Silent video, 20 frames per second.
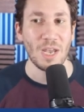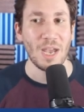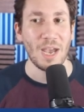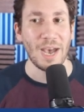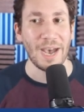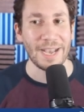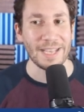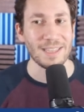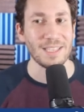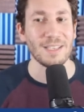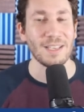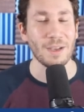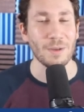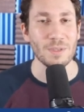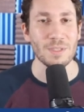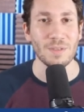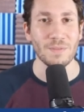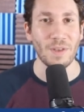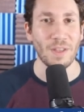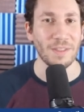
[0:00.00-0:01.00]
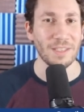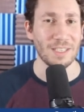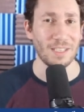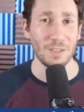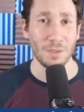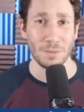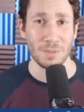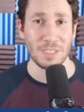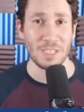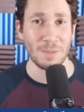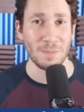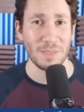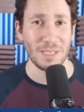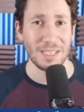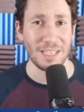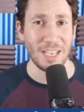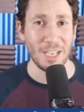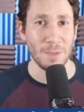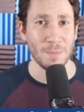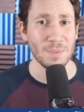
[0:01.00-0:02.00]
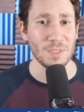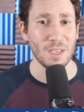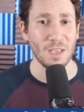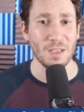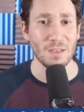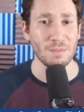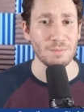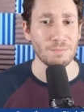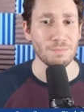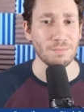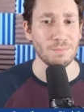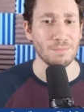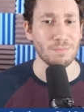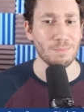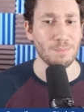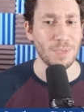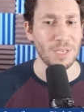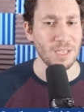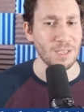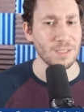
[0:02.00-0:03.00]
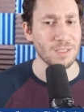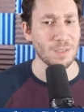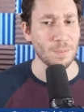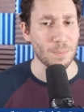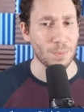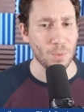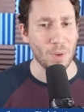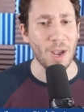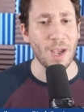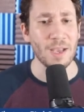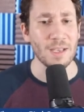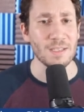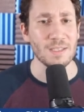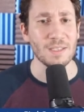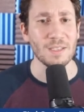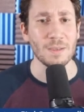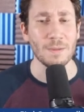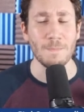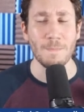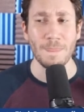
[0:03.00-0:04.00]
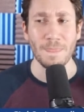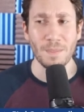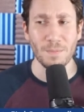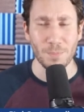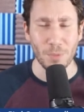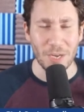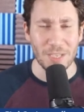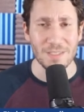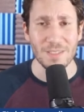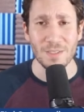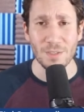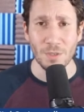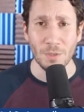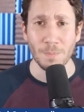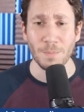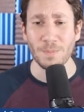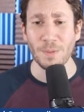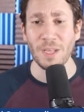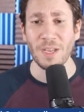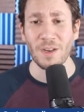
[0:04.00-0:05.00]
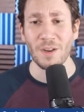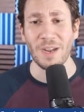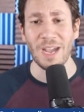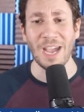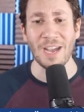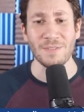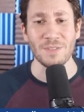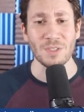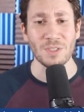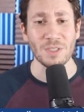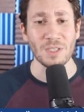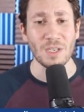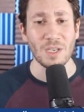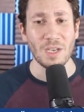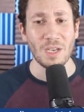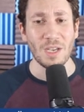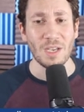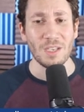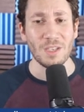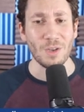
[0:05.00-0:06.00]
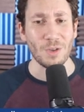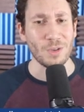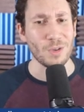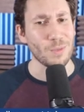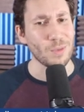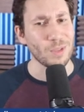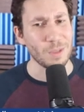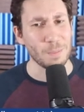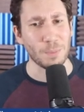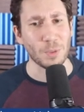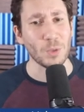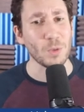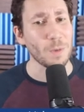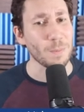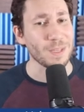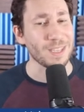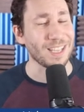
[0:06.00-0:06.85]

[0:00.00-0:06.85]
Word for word: I think Aaron Civale can go deep into games and be a surprising, surprisingly good player after, you know, he really blew up in the